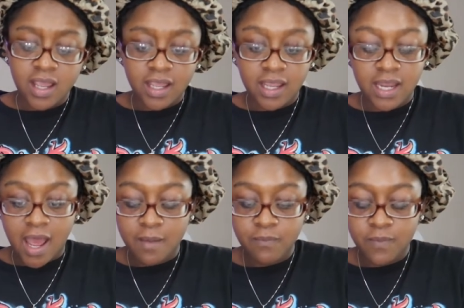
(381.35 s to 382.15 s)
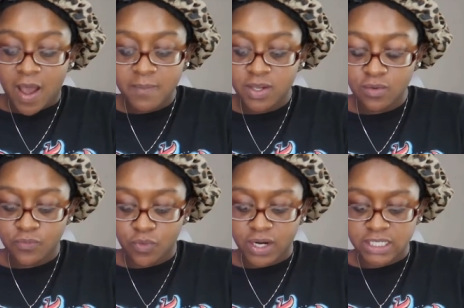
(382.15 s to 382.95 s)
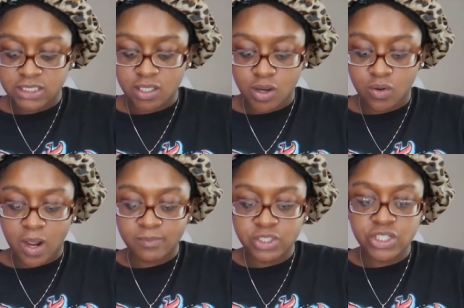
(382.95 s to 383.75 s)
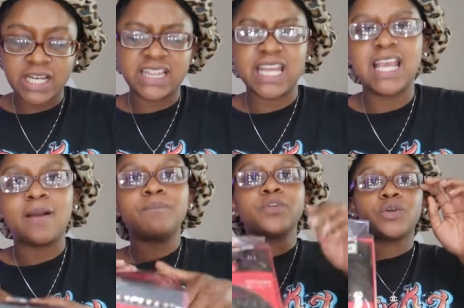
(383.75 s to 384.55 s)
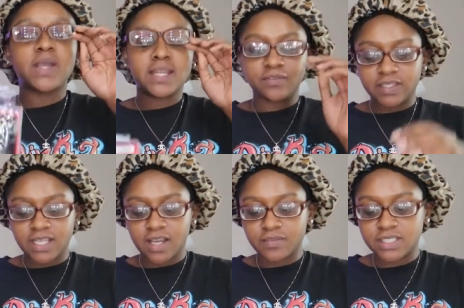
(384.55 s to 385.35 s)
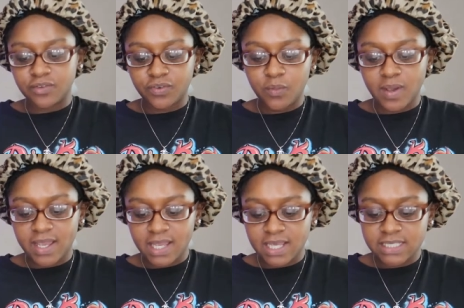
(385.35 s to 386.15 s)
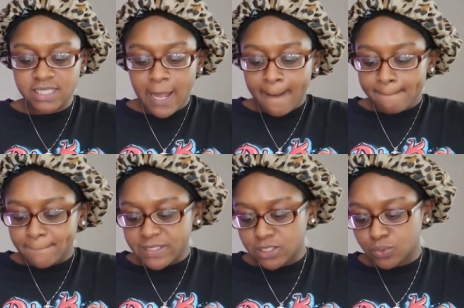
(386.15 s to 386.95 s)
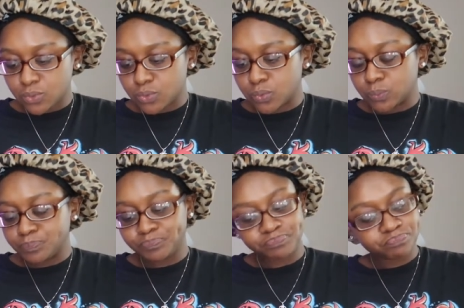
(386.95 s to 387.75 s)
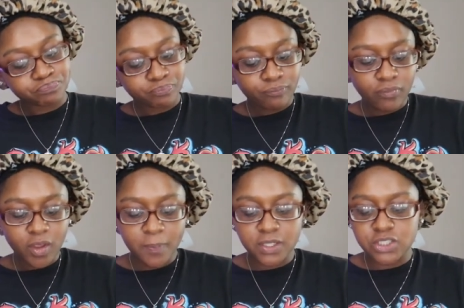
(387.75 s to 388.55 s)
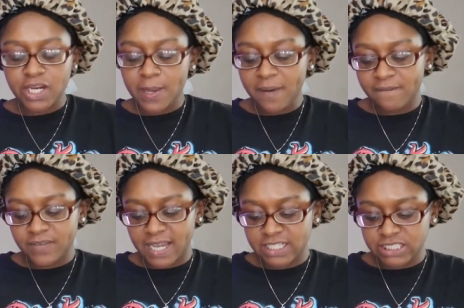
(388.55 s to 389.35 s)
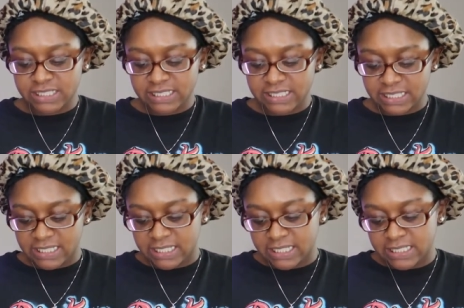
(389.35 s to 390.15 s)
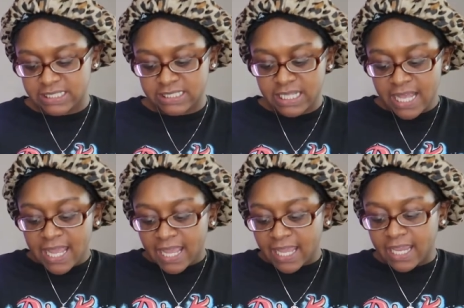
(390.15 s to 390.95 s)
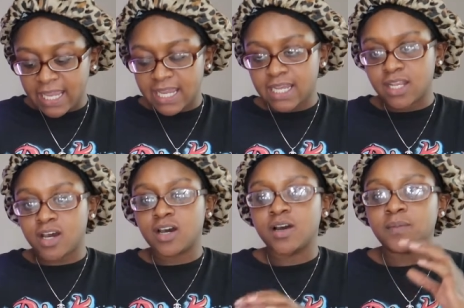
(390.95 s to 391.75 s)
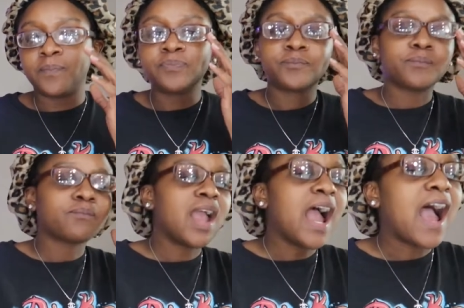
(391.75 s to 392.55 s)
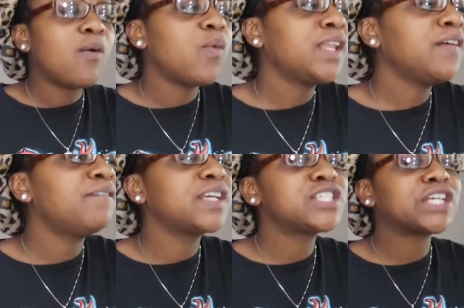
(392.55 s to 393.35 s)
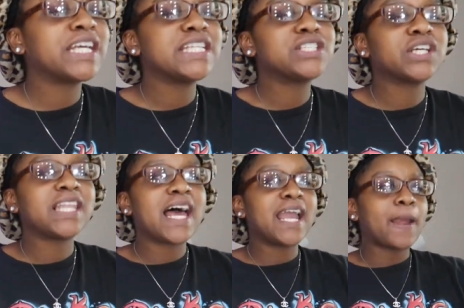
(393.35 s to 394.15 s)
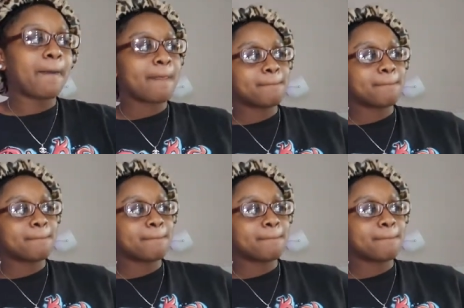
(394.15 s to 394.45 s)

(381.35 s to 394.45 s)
And I'm, I'm here for it. So I'm just trying to think creatively of different ways to portray my fashion sense. And um I want to venture into like